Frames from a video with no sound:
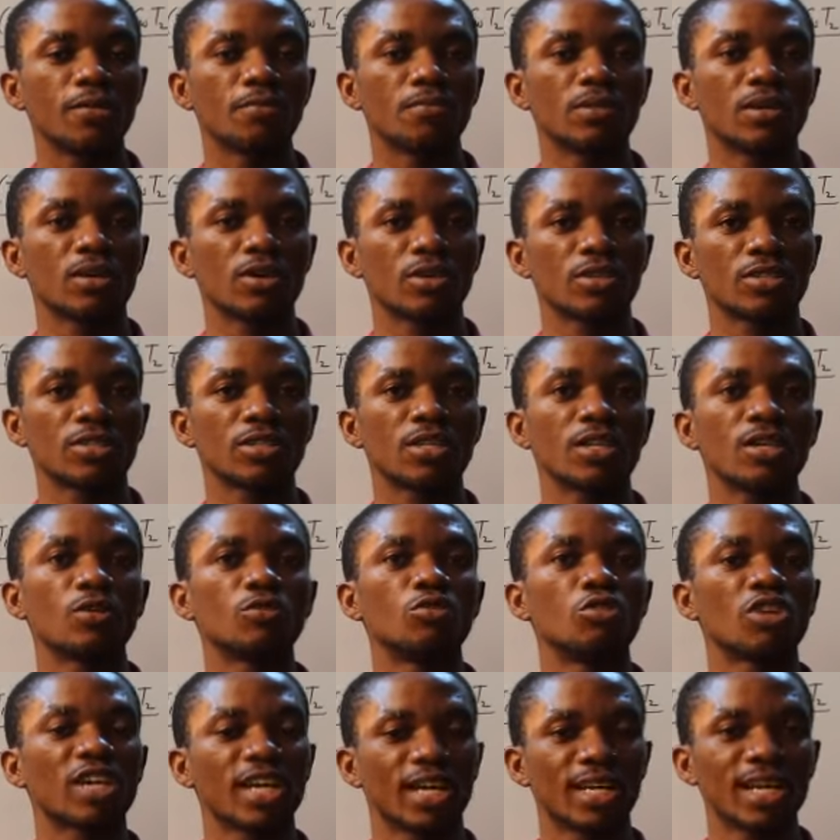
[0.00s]
because
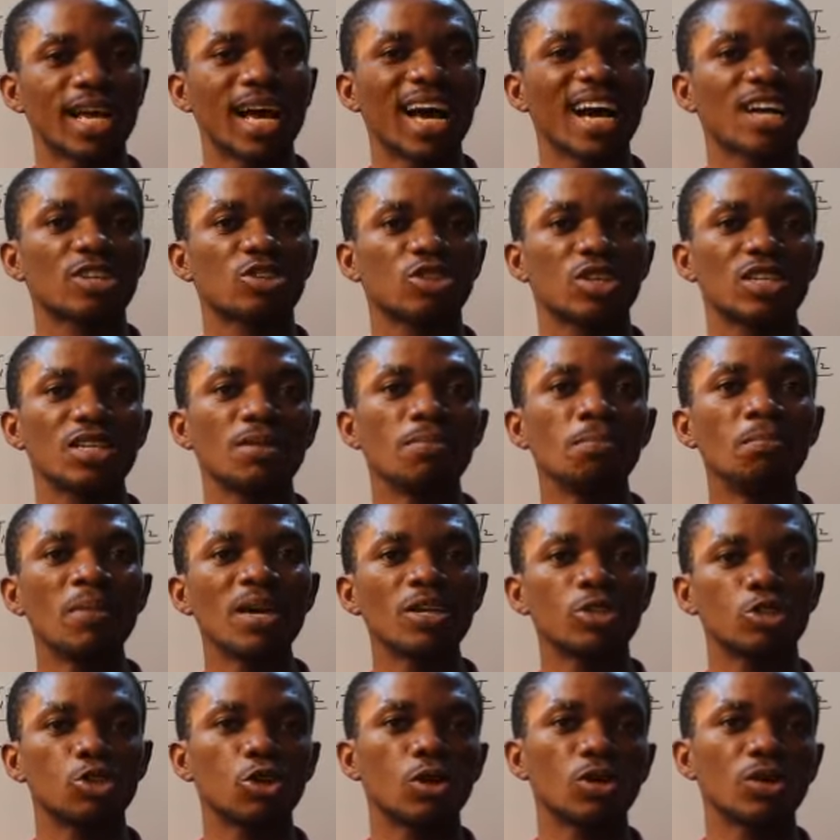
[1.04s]
you can actually
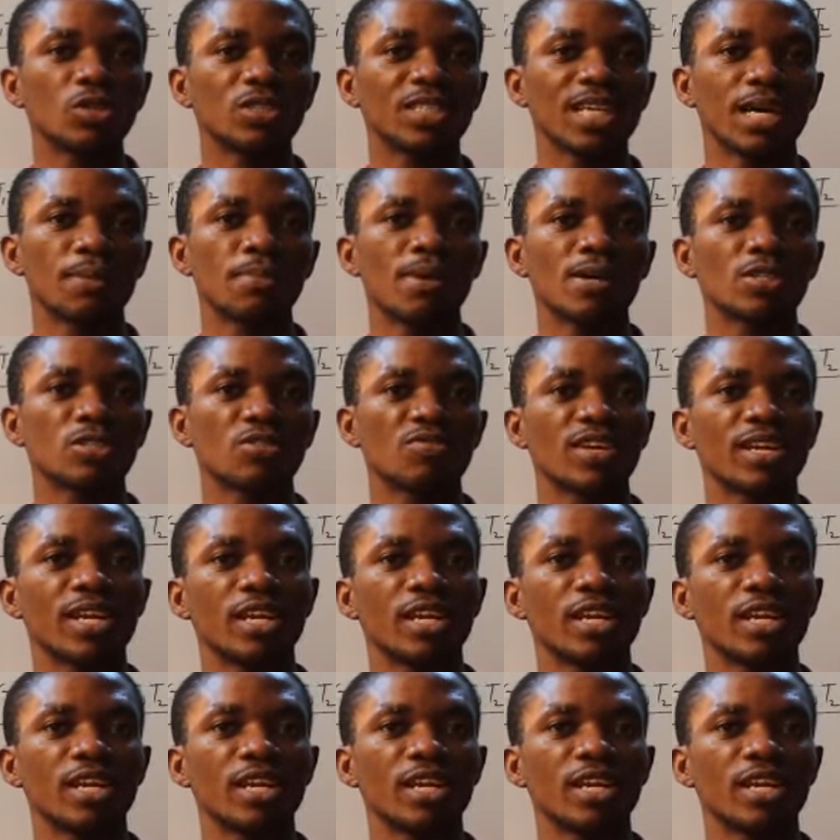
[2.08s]
measure the amount of